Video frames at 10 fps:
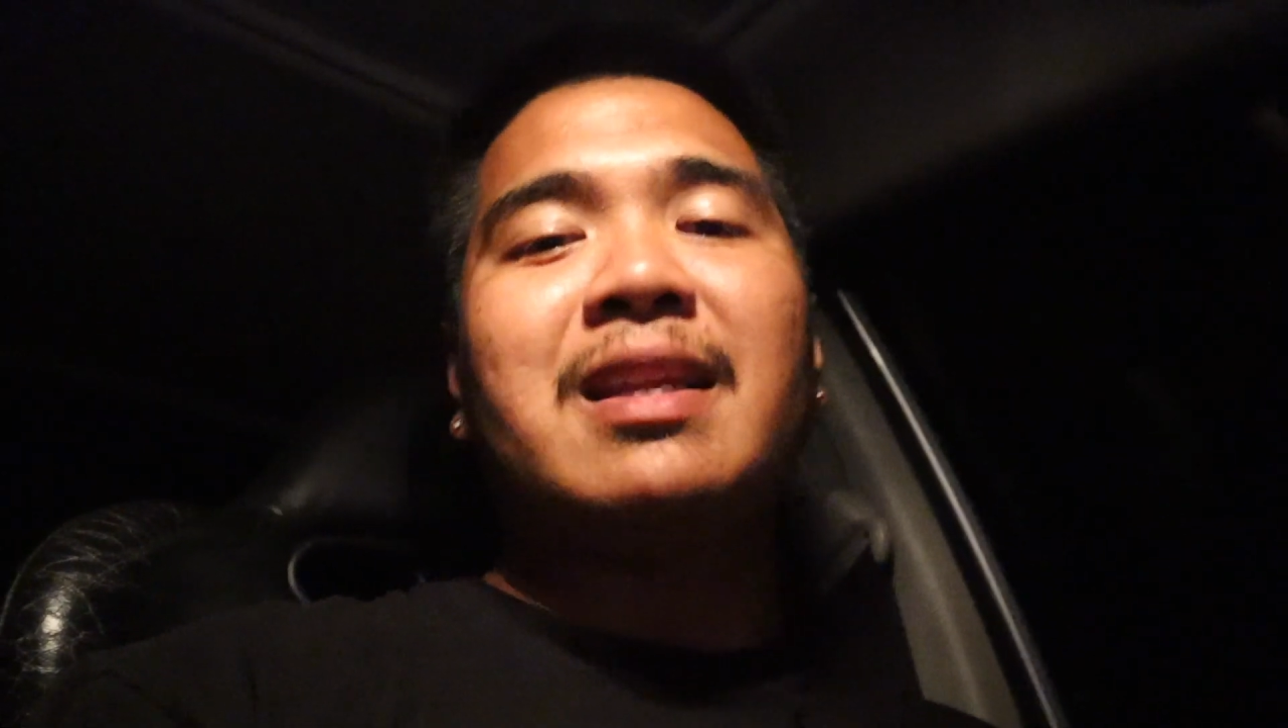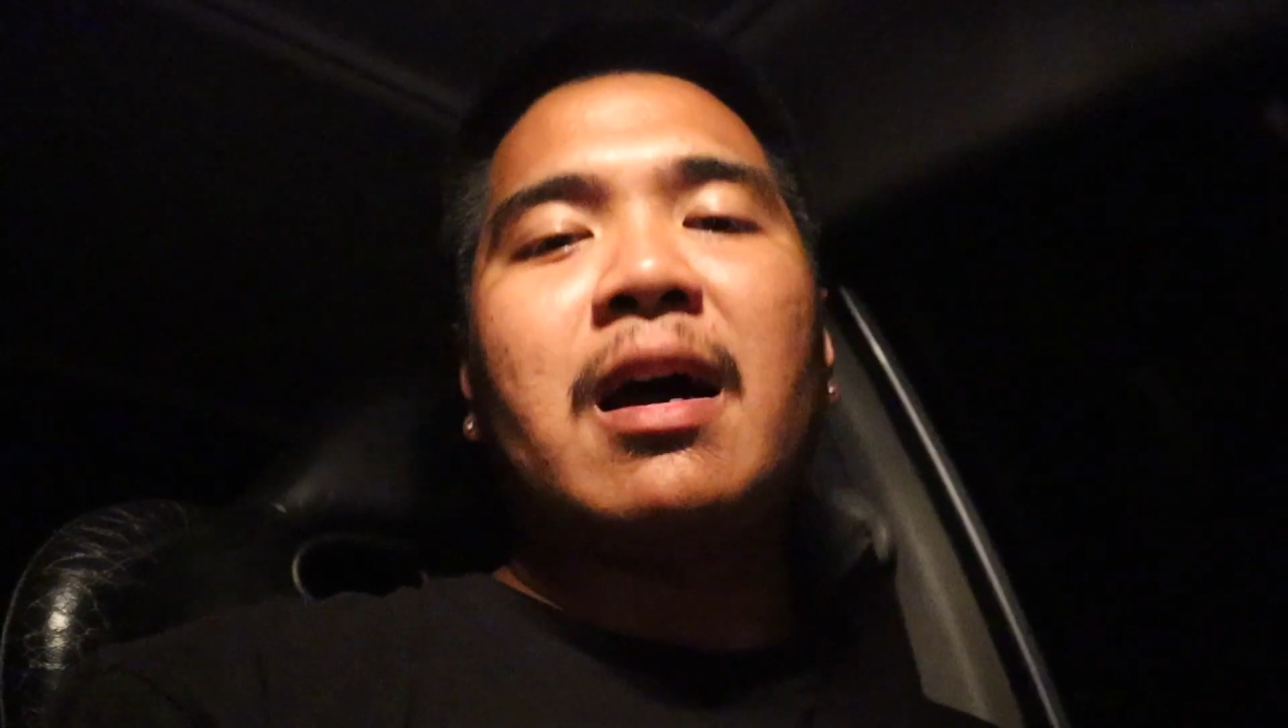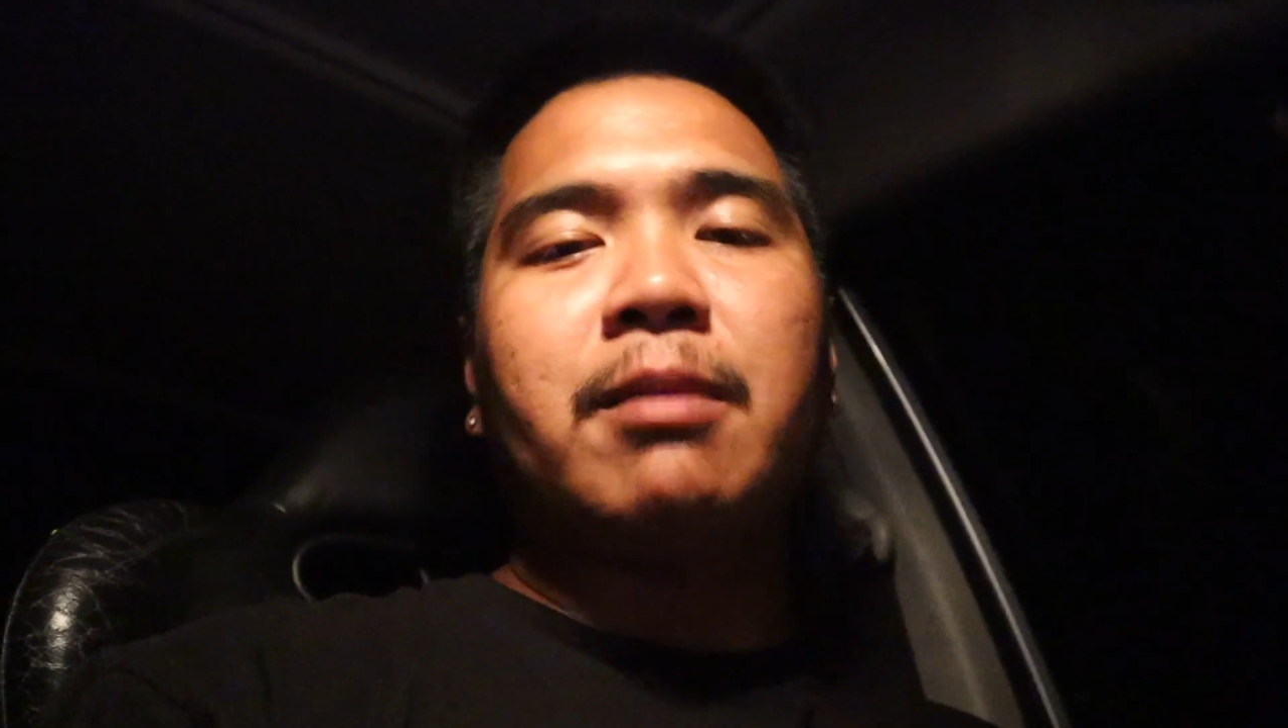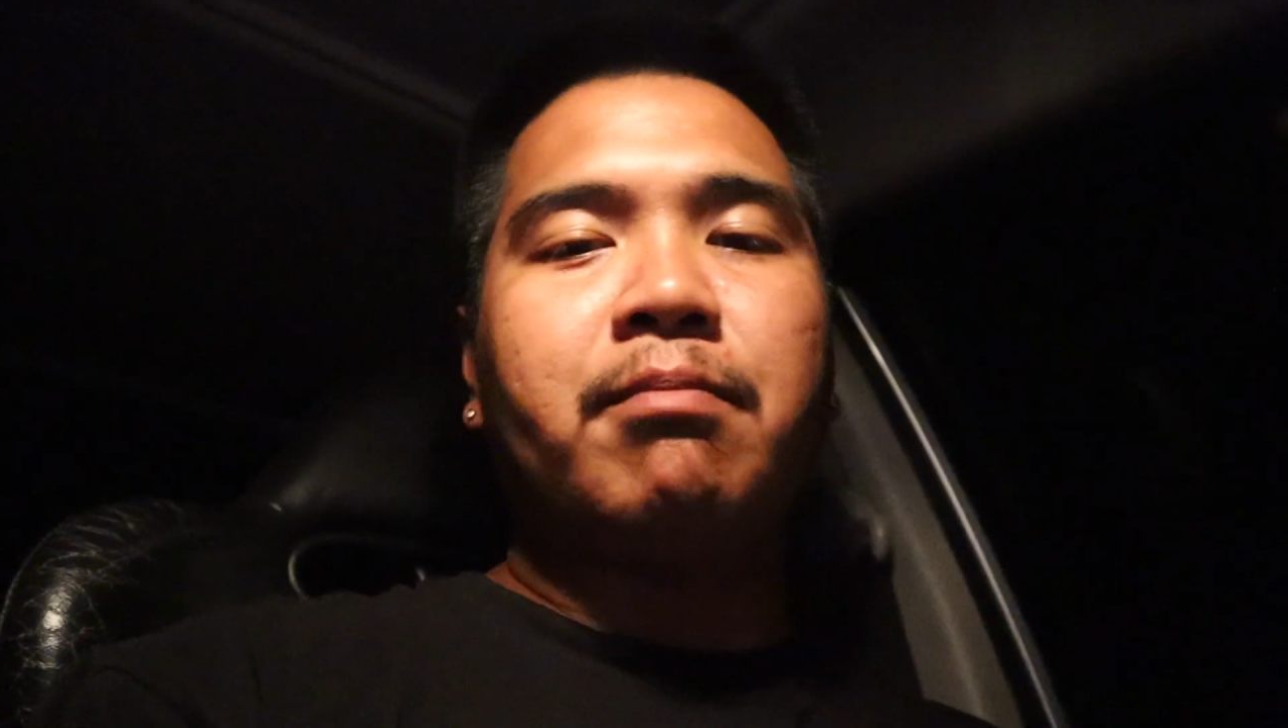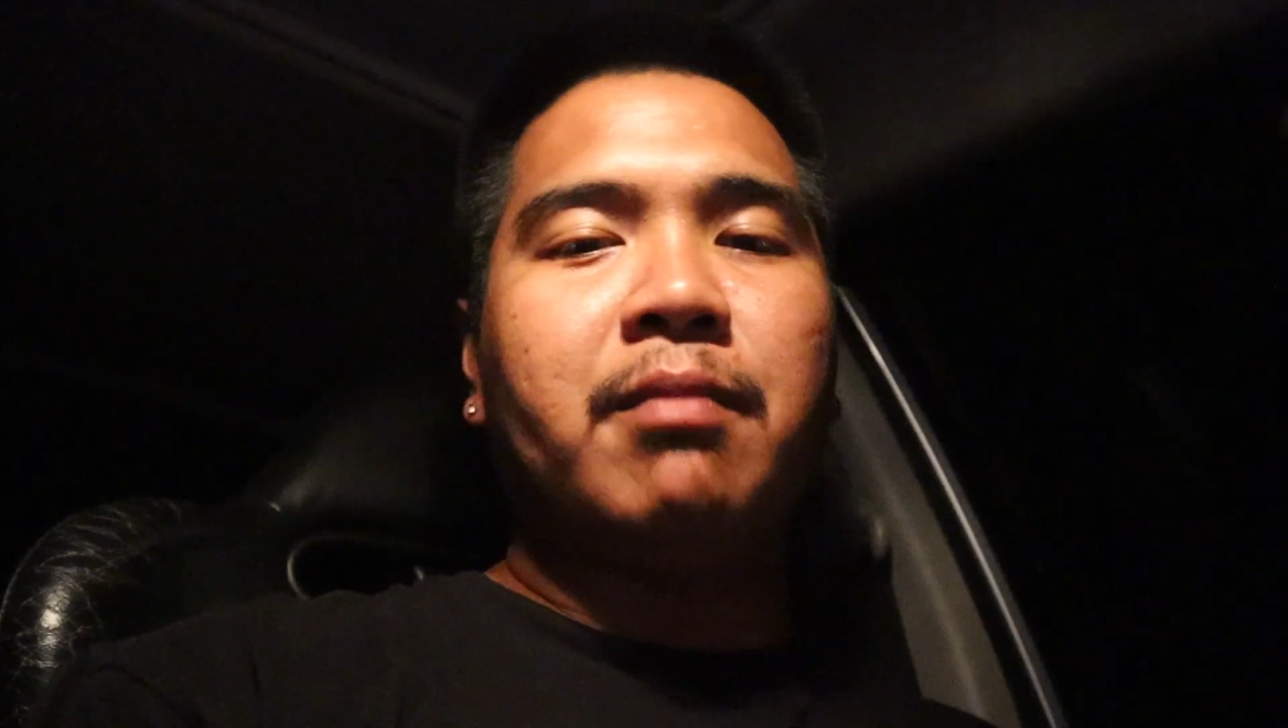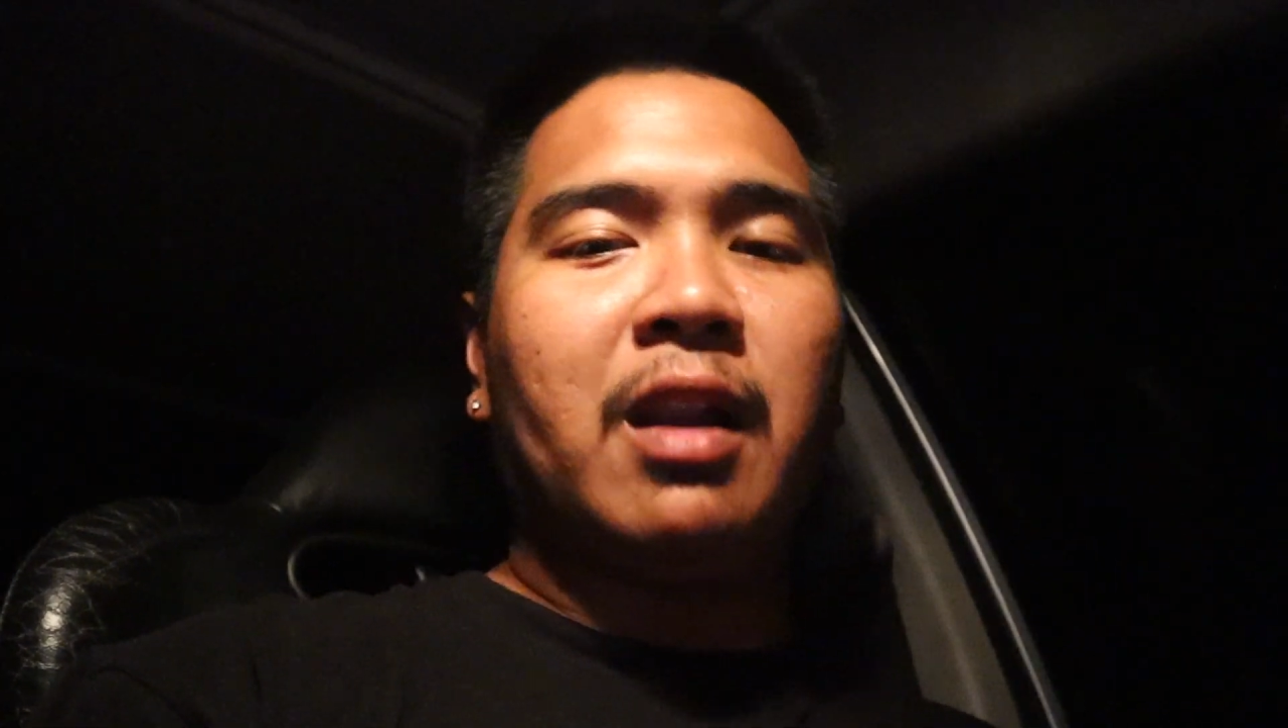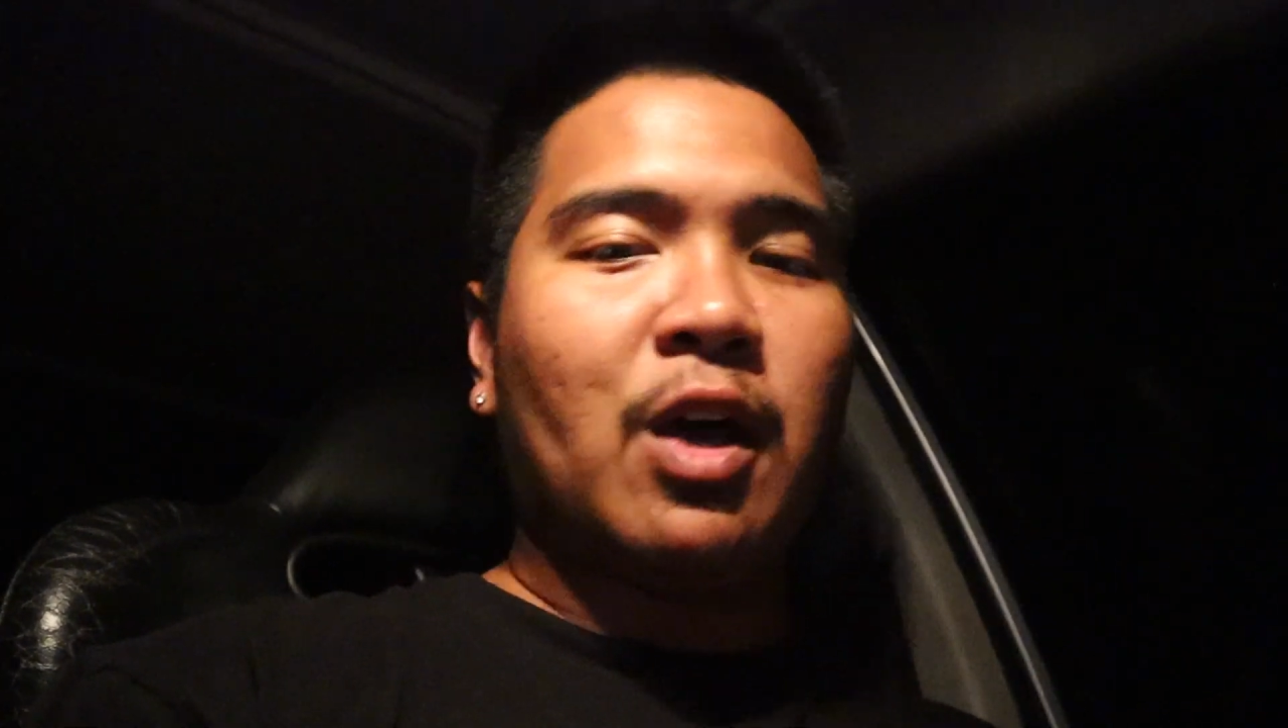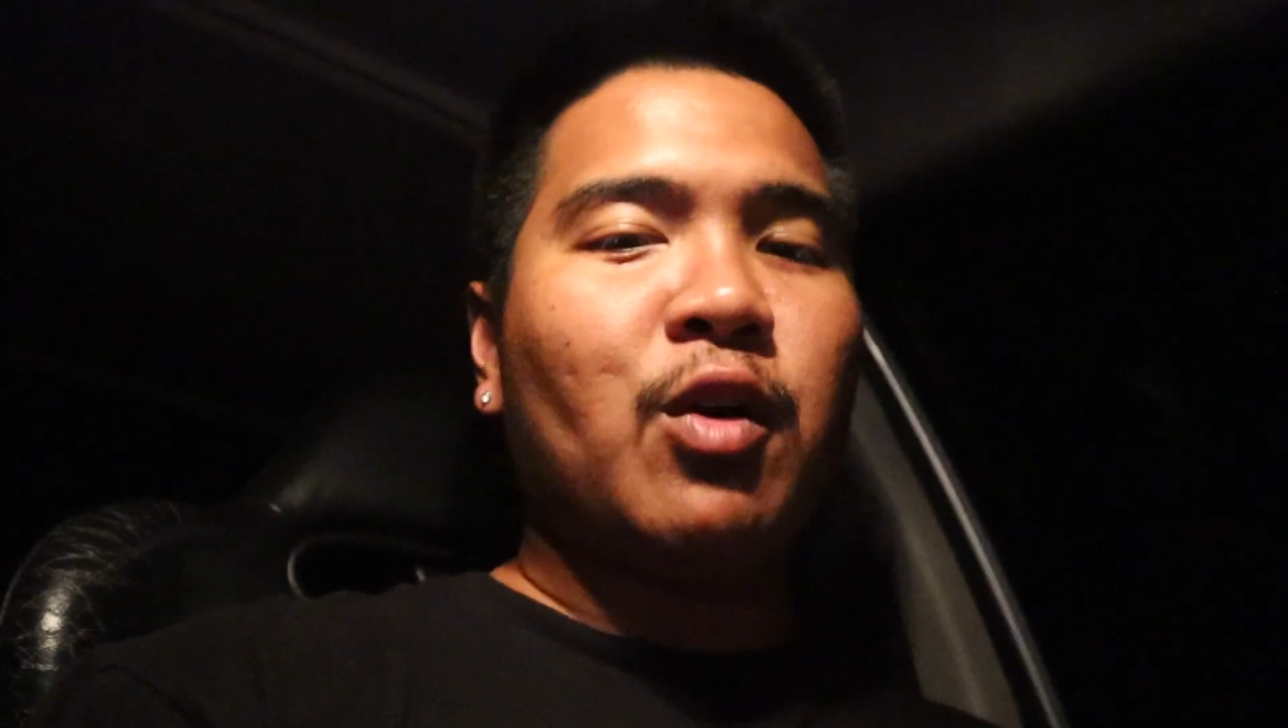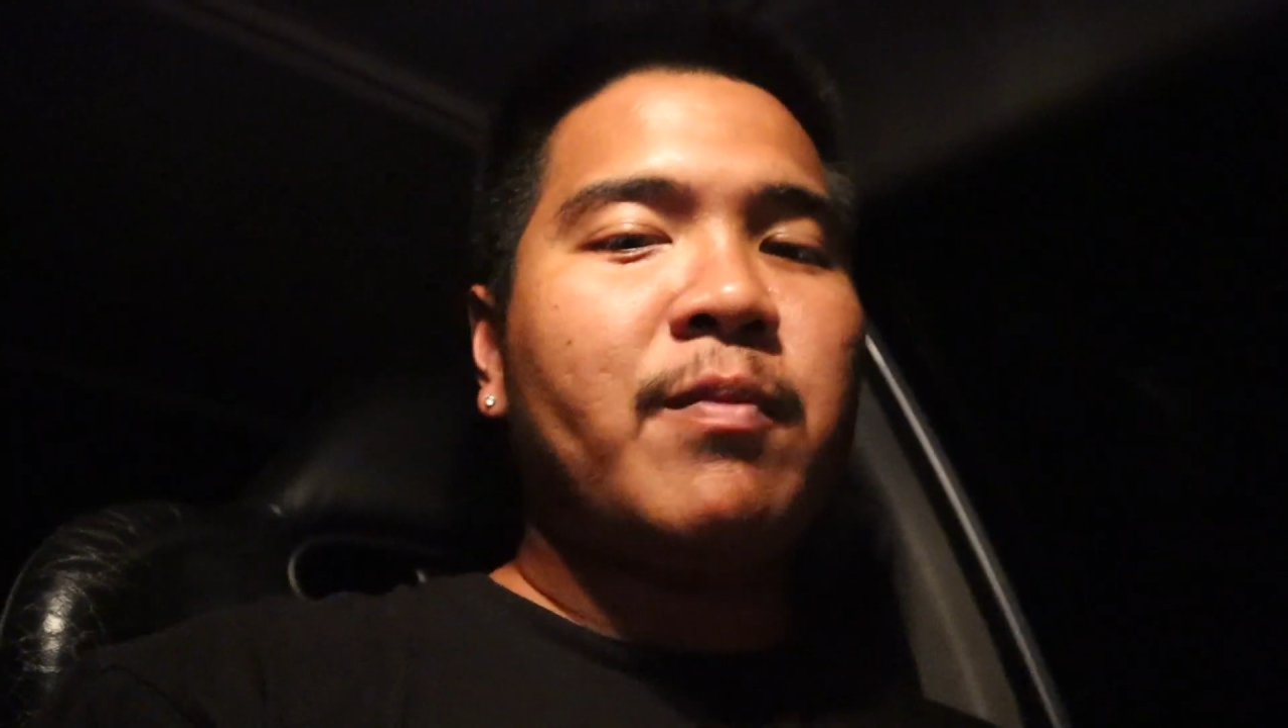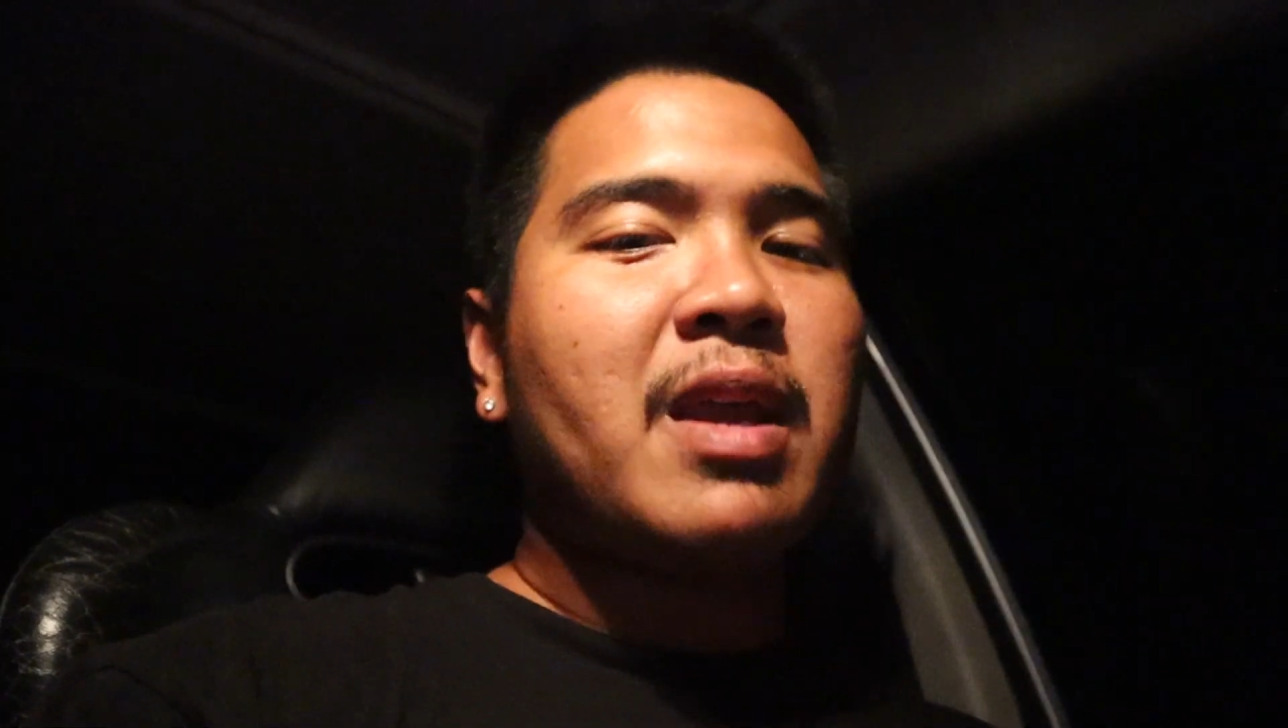down
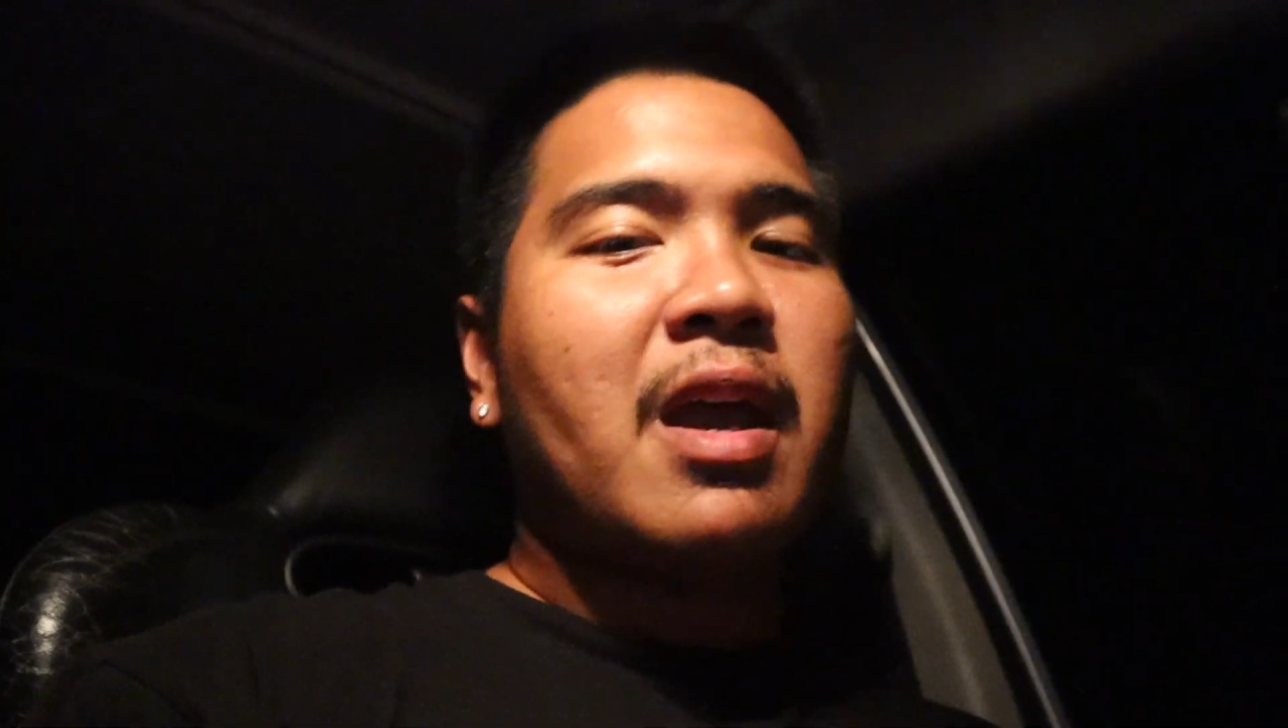below.